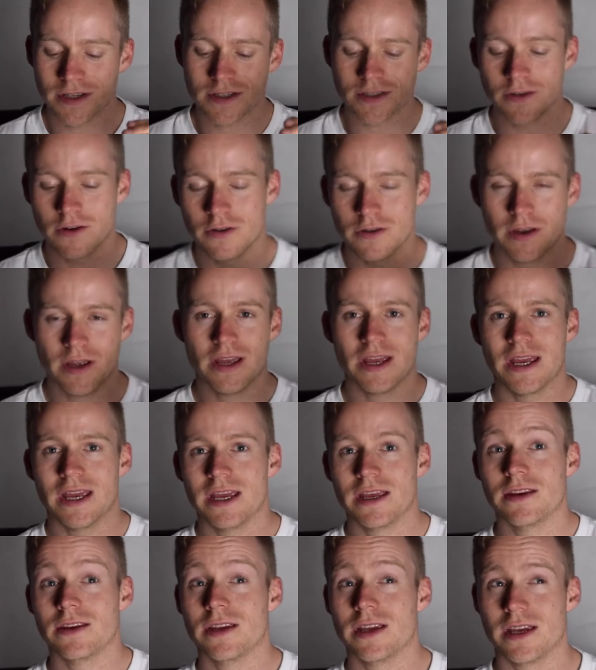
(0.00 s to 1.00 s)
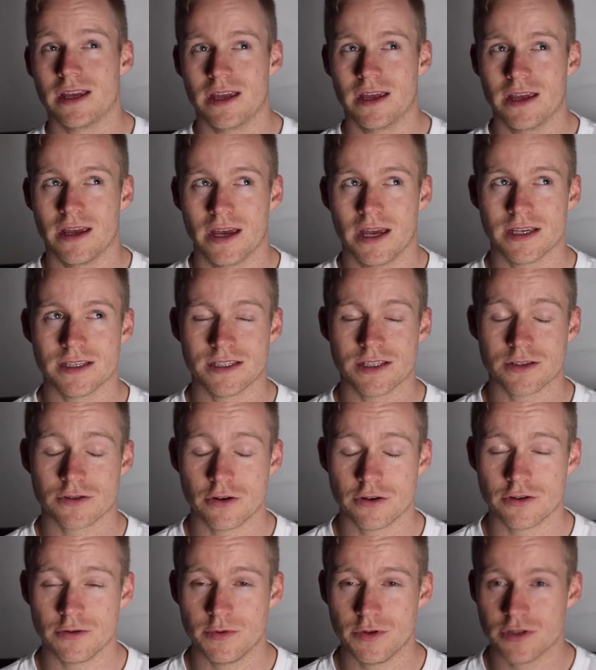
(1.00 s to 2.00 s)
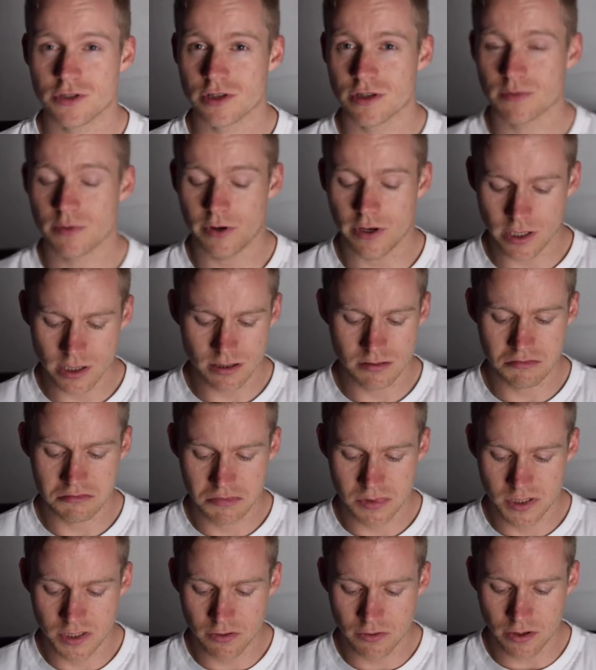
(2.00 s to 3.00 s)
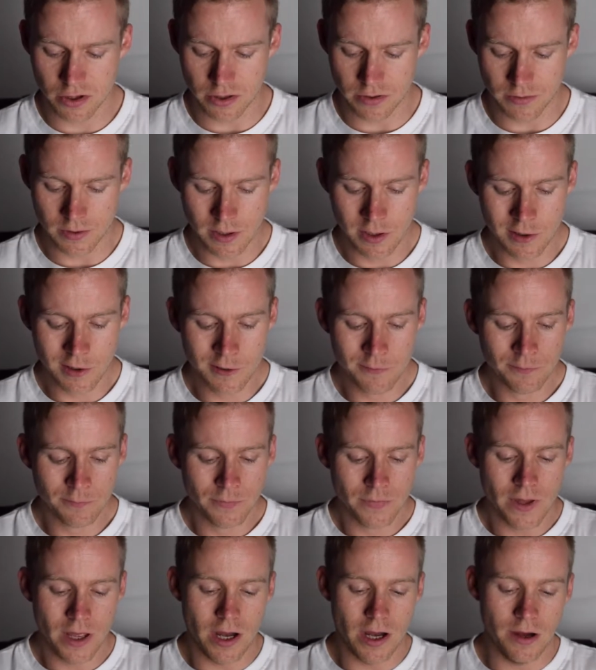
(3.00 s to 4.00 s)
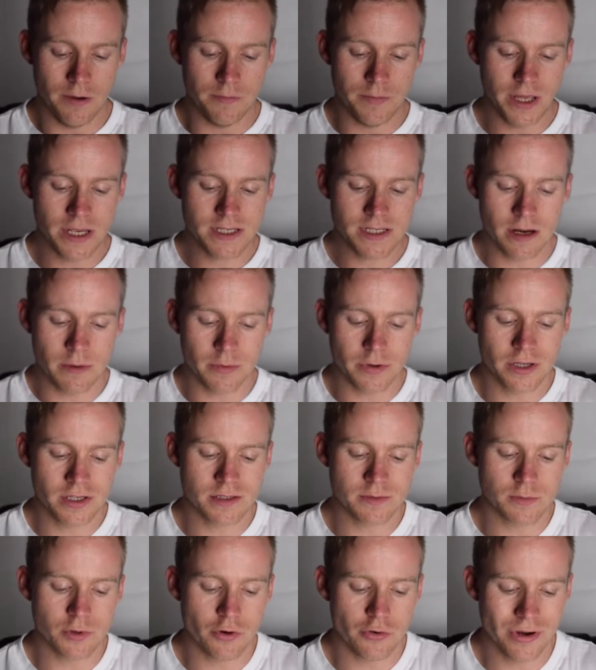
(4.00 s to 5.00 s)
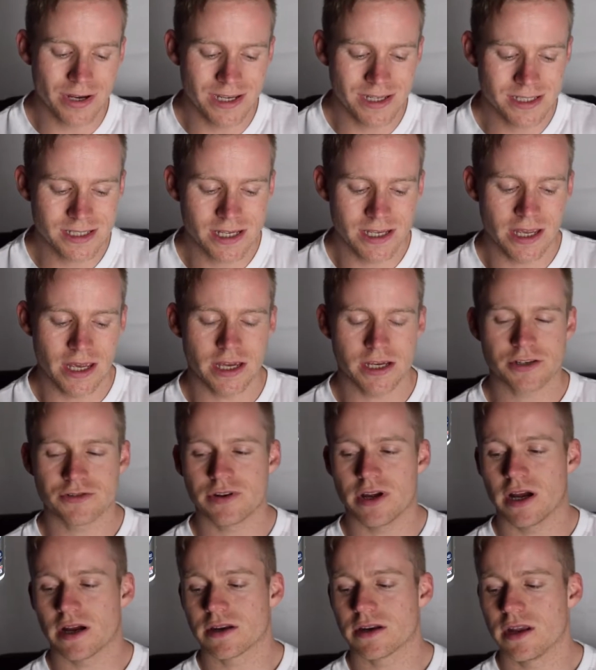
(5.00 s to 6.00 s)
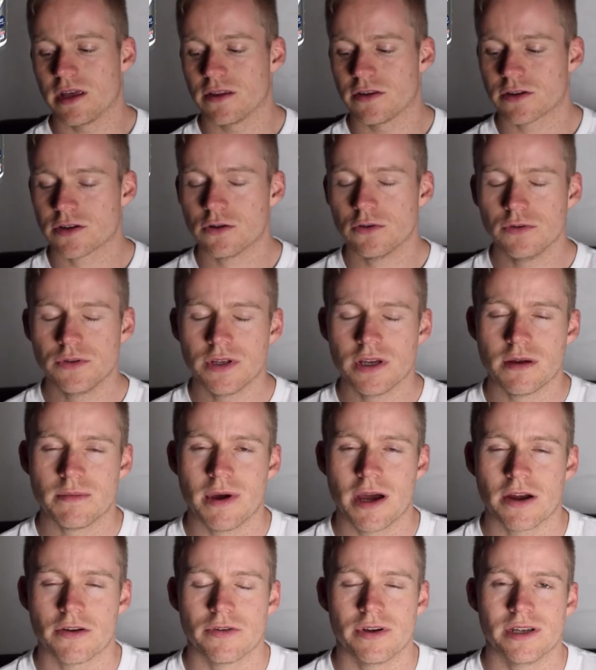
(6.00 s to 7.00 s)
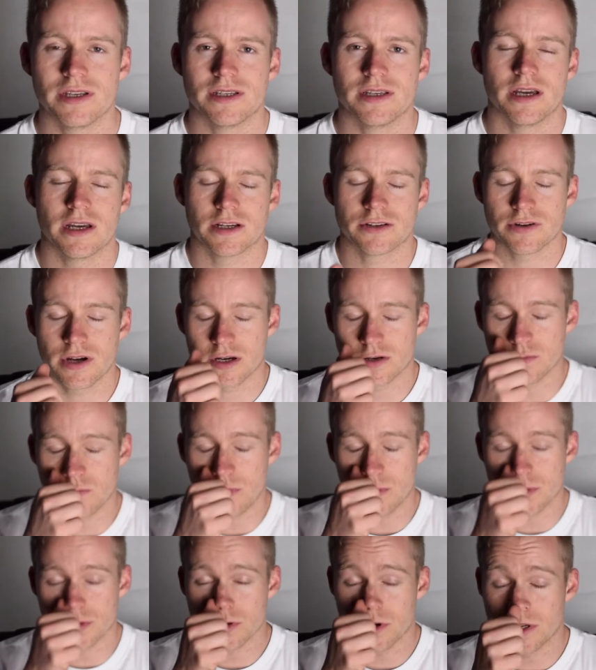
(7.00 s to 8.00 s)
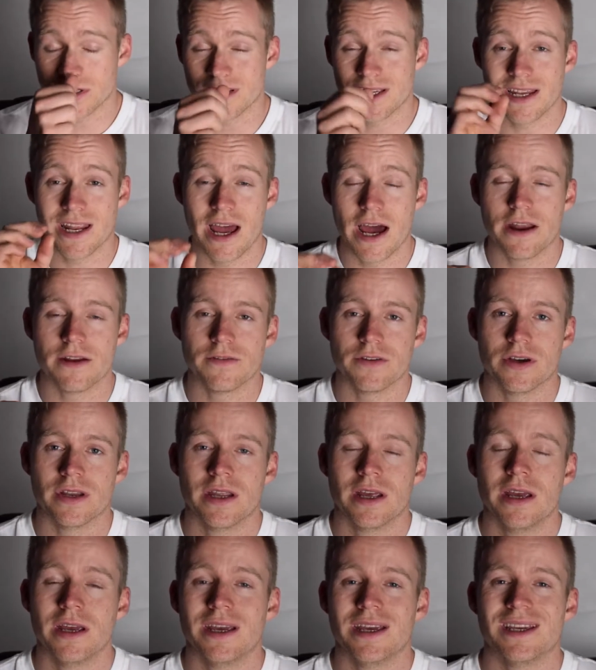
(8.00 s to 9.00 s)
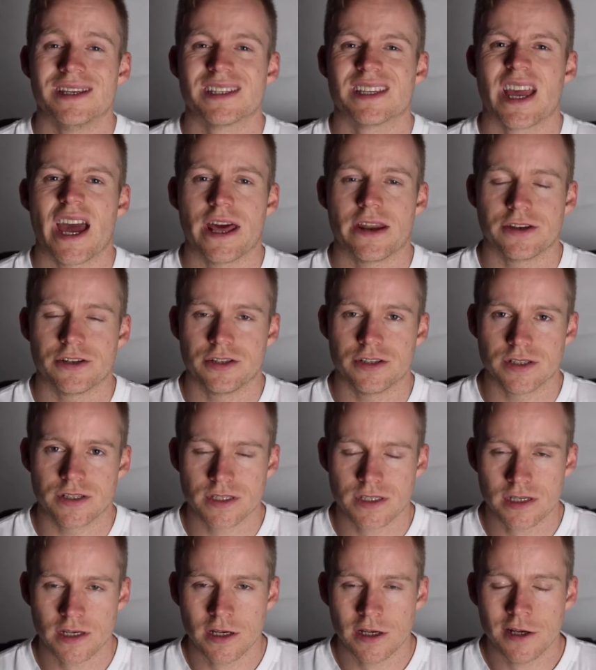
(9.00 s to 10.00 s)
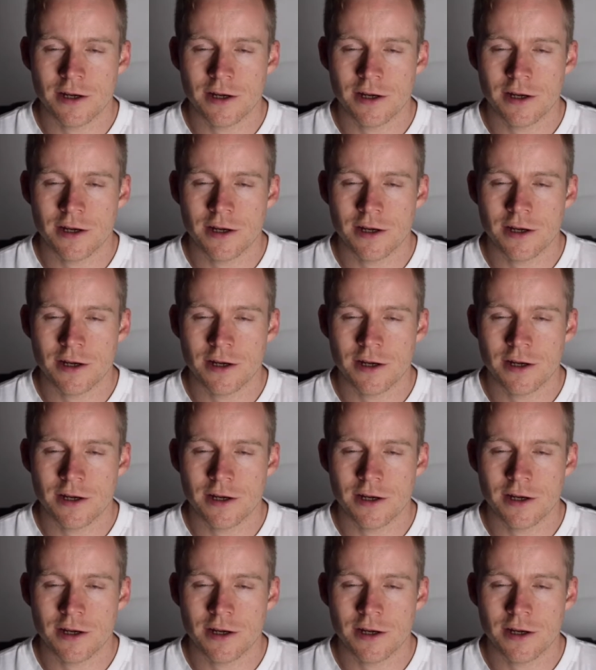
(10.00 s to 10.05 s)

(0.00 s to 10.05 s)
So as its contribution to the product, still good. Next up, we've got some green tea extract. Now, the cool thing about green tea extract and what we're trying to get out of it is catechins.